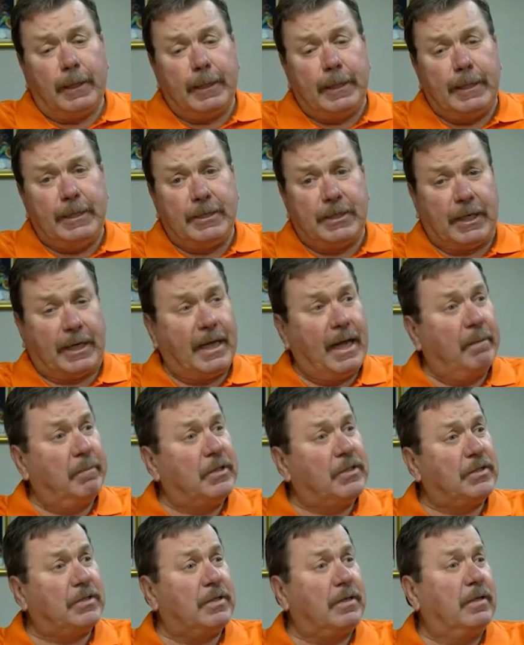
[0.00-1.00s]
He's a
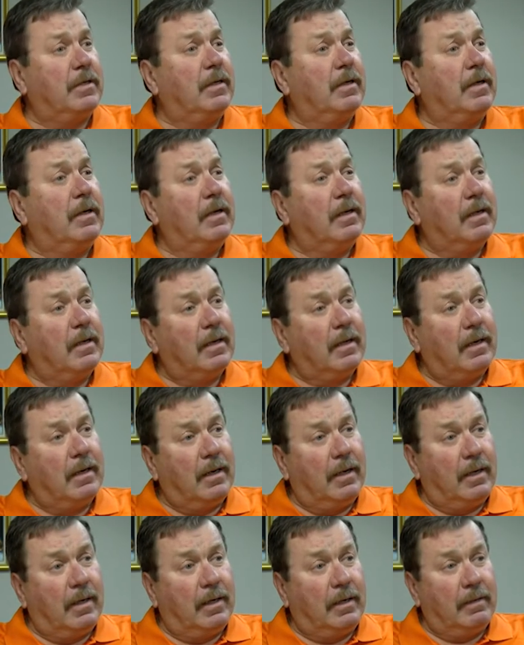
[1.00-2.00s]
chemist
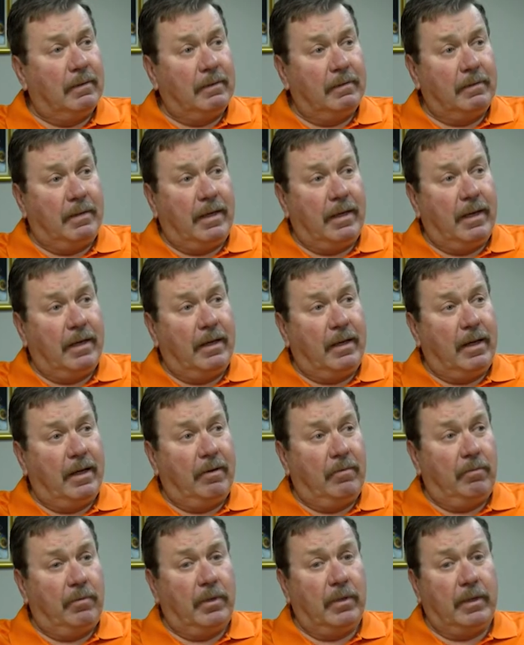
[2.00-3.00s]

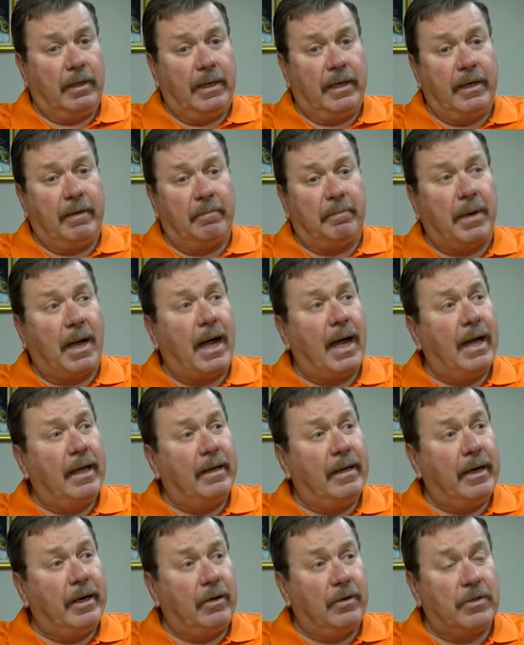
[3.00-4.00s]
and really a
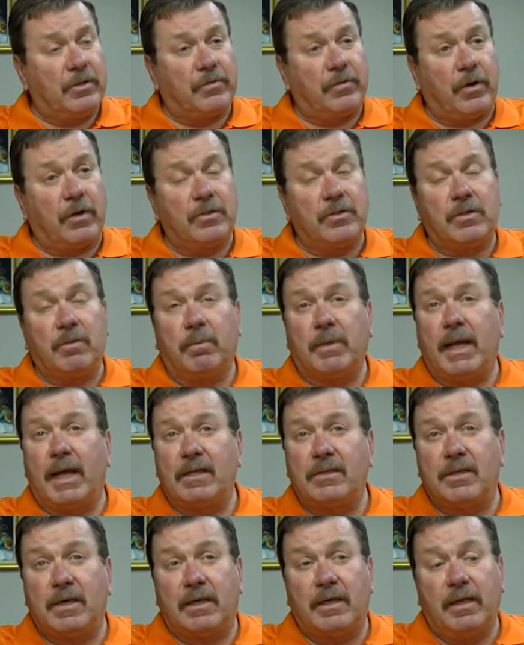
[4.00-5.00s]
pioneer as far as the
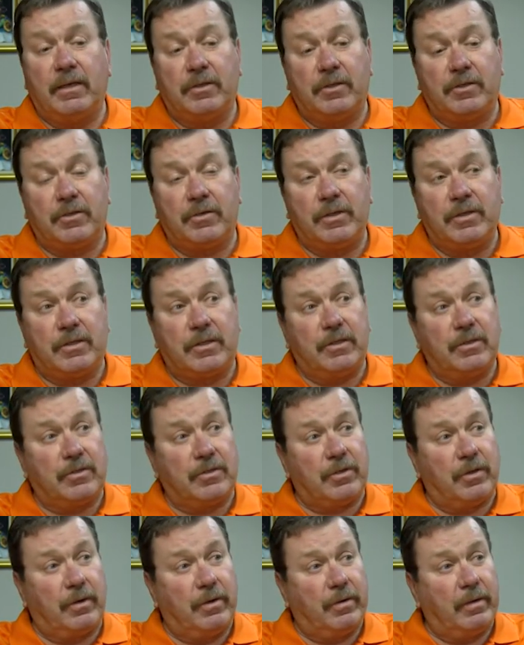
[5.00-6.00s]
plastic industry is
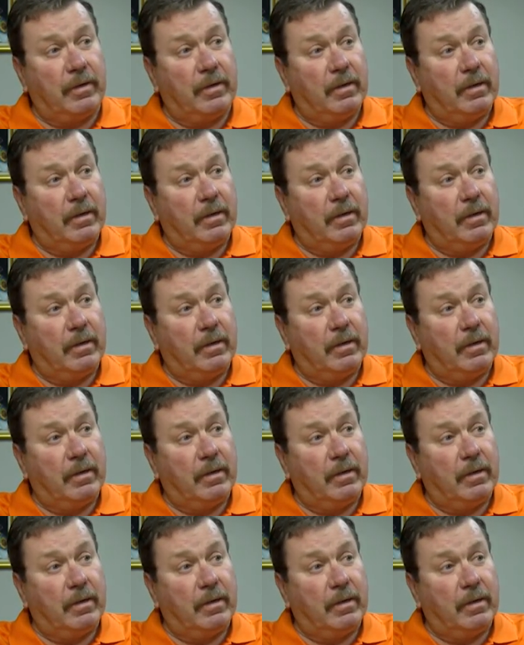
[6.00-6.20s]
concerned.